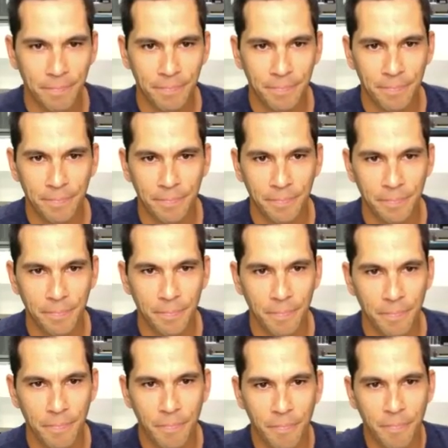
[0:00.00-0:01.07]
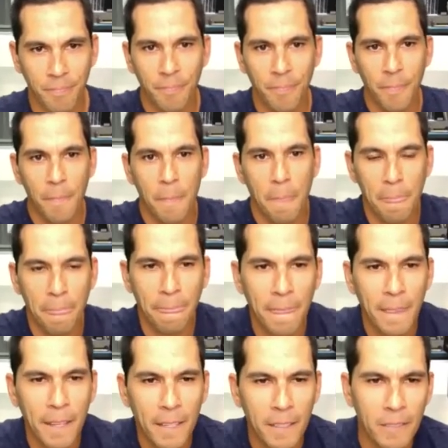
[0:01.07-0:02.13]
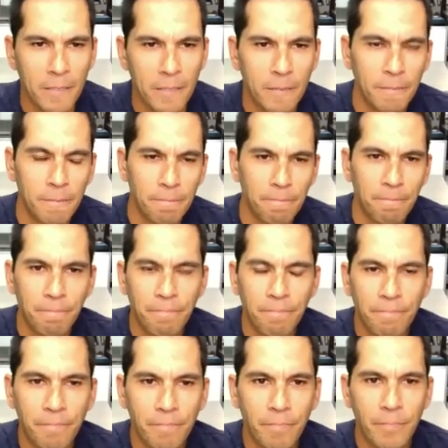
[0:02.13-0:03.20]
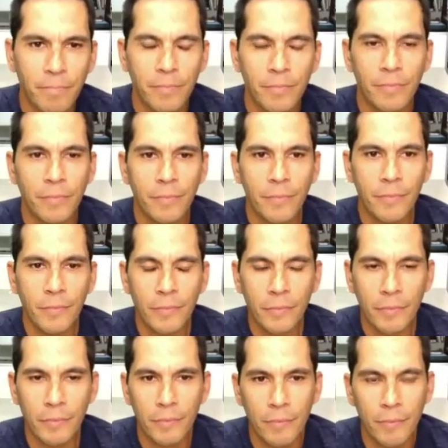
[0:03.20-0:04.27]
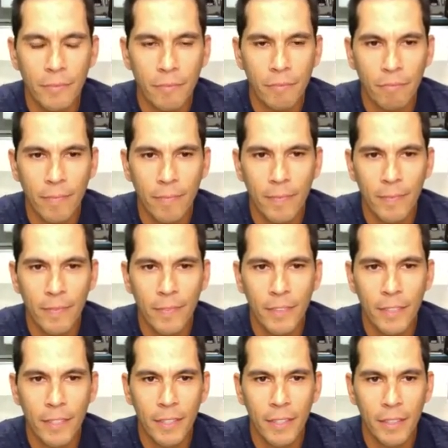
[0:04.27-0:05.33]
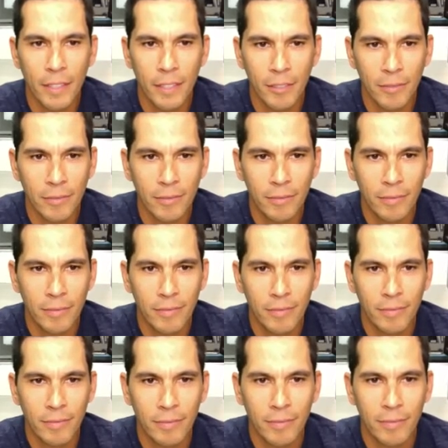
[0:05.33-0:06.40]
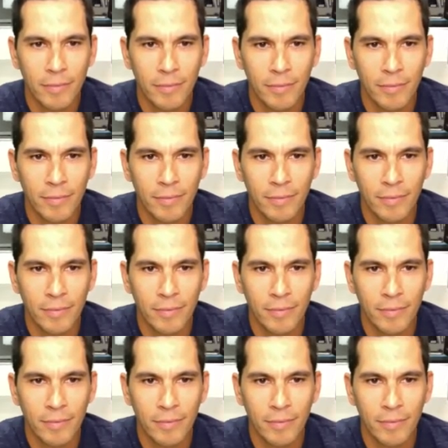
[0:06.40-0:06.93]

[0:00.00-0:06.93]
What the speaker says: This person isn't speaking.